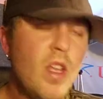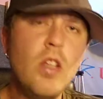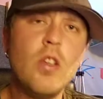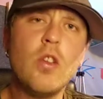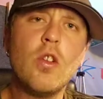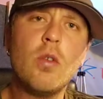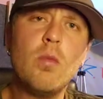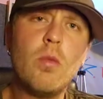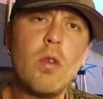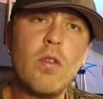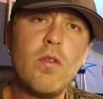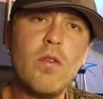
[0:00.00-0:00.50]
a
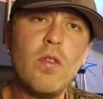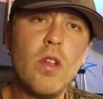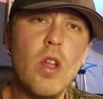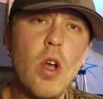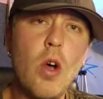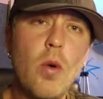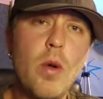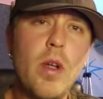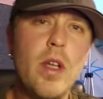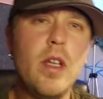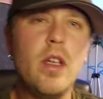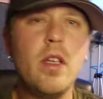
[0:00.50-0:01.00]
little more
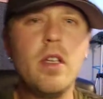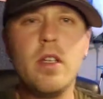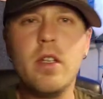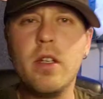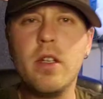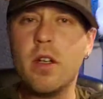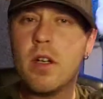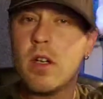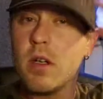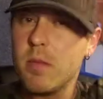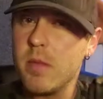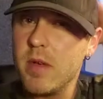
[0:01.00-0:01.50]
flowy,
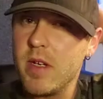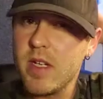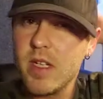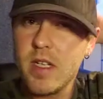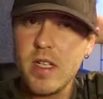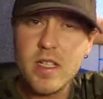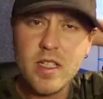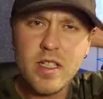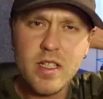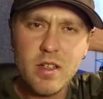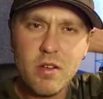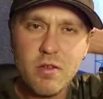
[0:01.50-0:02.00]
you know what I mean?
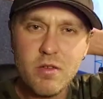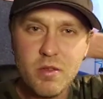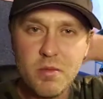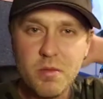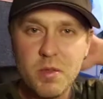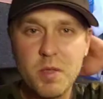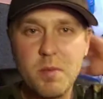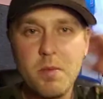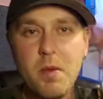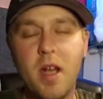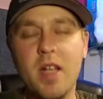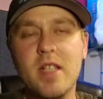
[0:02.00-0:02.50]
Because there were some
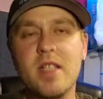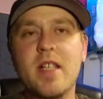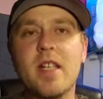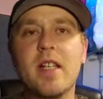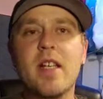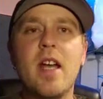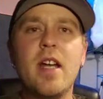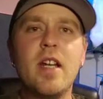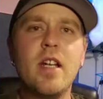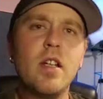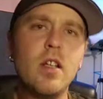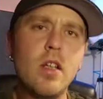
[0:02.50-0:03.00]
spots that
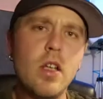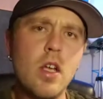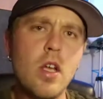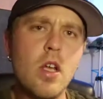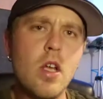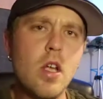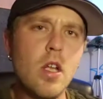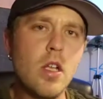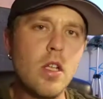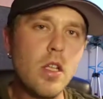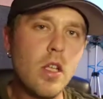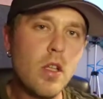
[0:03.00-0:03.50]
kind of
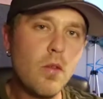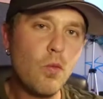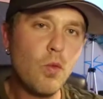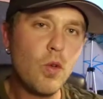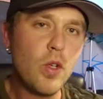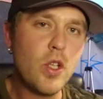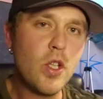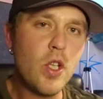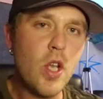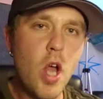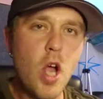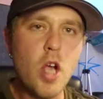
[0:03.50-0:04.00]

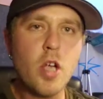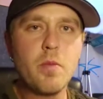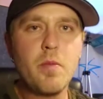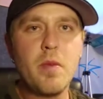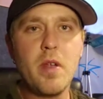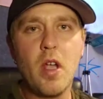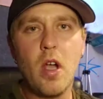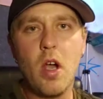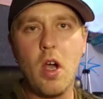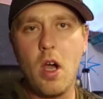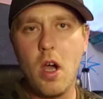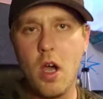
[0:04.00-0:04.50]
would knock
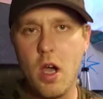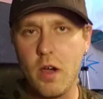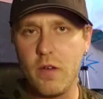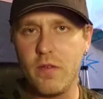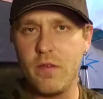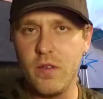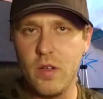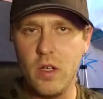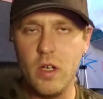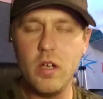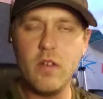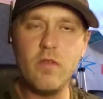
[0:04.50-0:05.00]
me
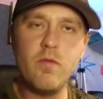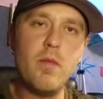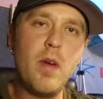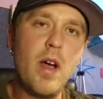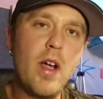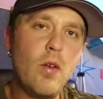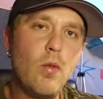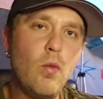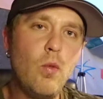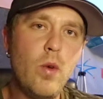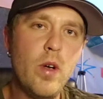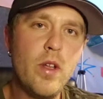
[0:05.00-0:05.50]
off of
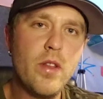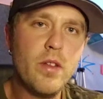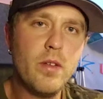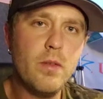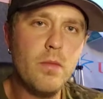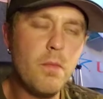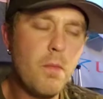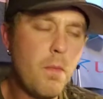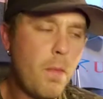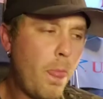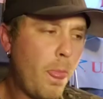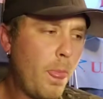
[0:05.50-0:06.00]
my
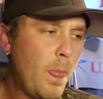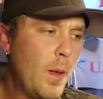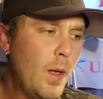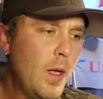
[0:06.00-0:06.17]
rhythm.